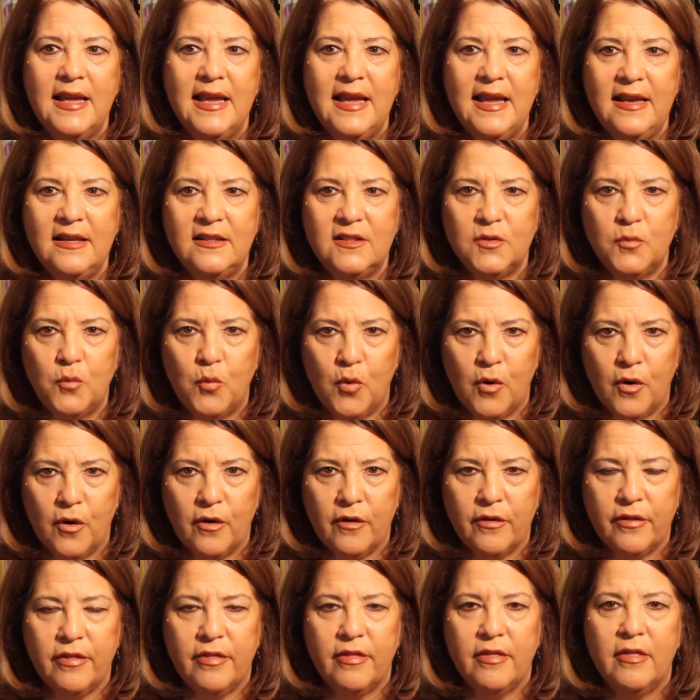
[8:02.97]
It's
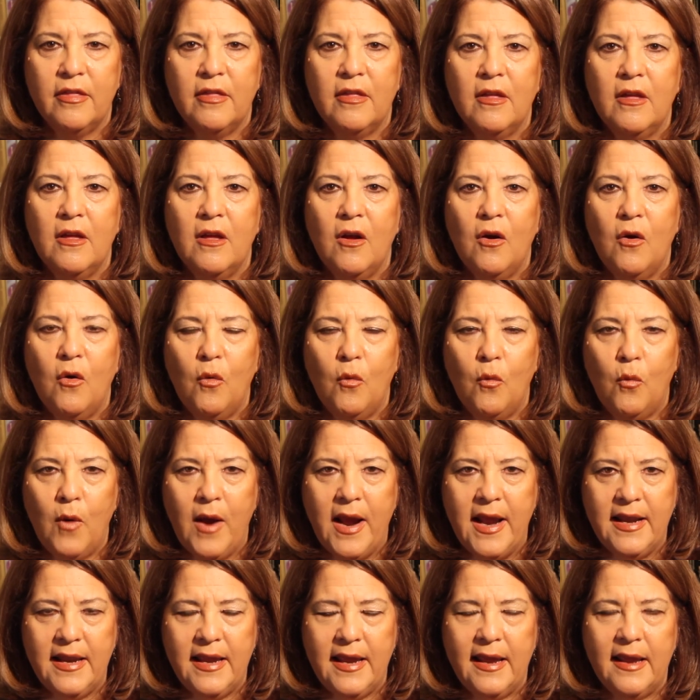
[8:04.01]
worth
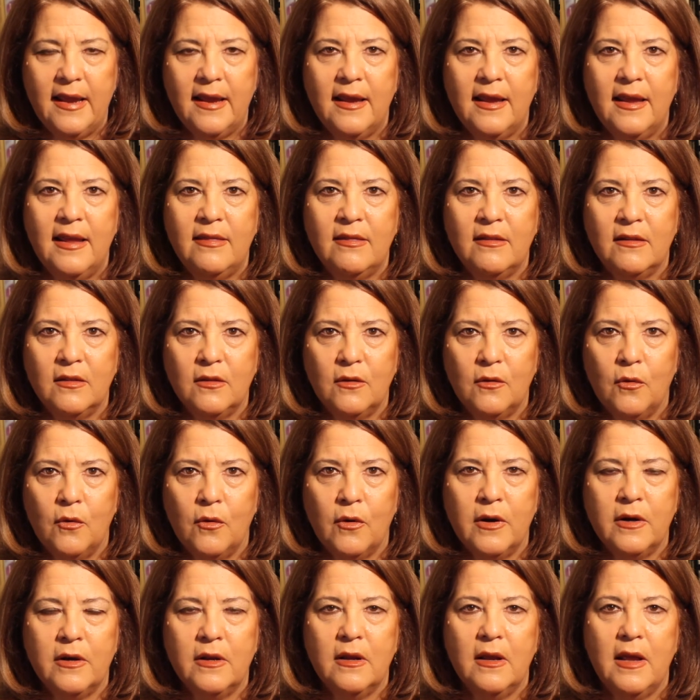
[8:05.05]
waiting in the
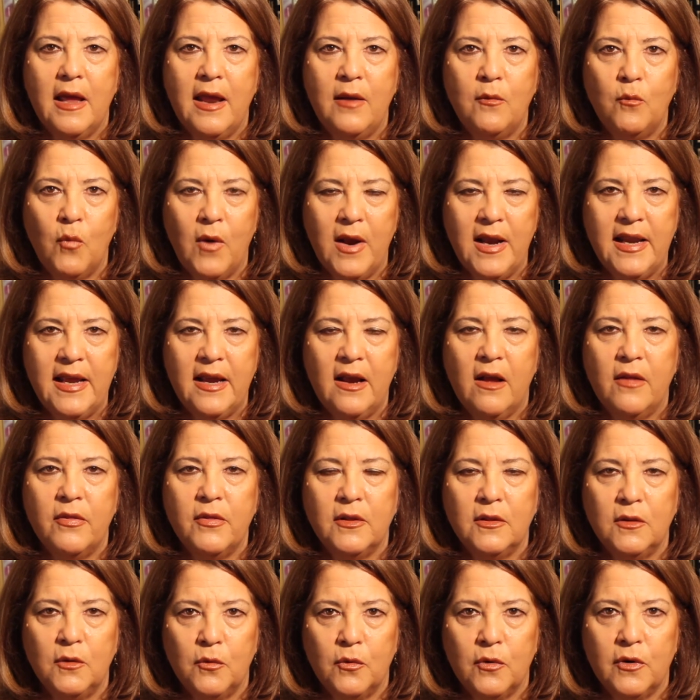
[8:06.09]
Lord and waiting on the
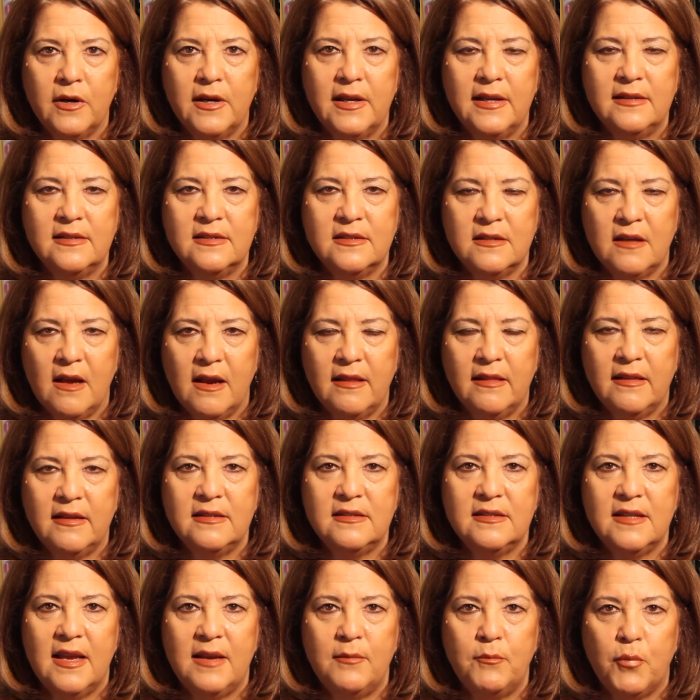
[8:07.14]
Lord in
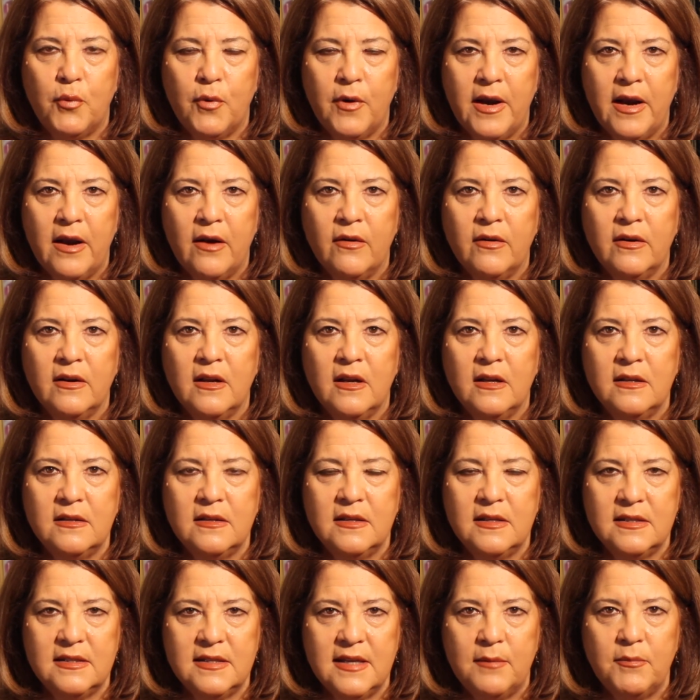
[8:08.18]
silence and prayer and
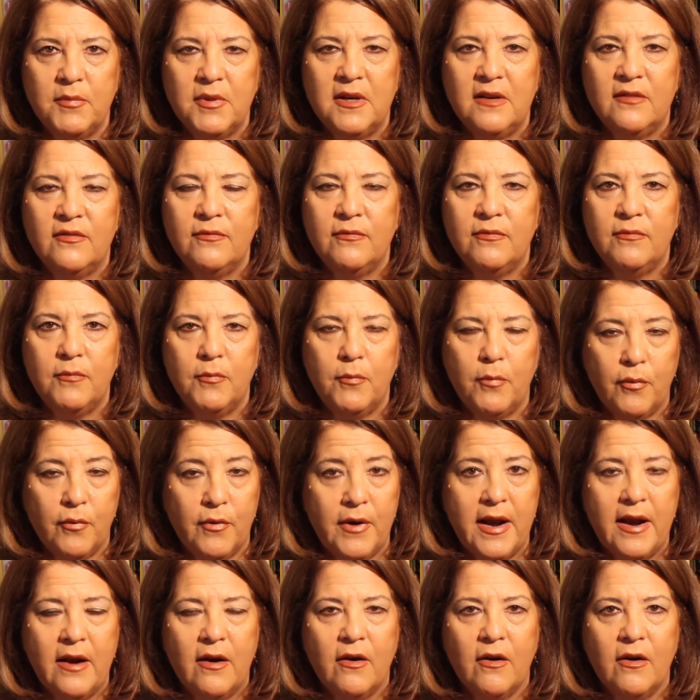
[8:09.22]
contemplative
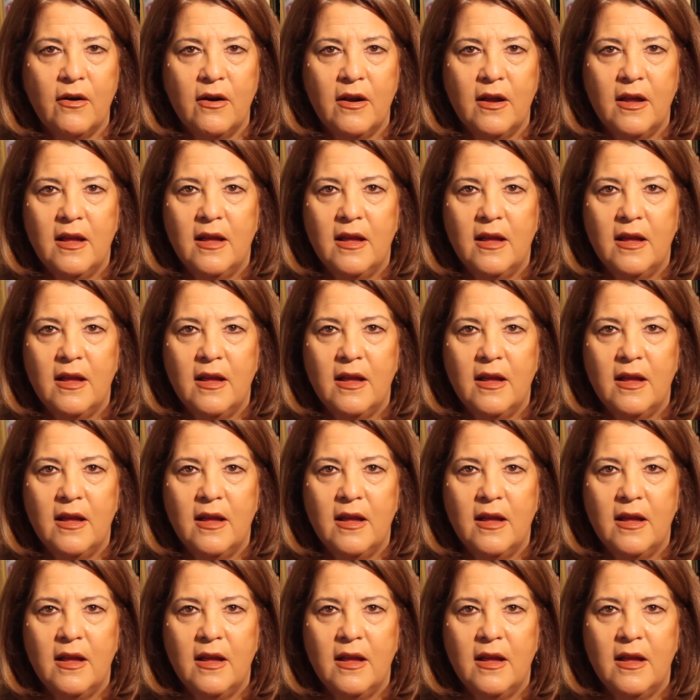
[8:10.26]
prayer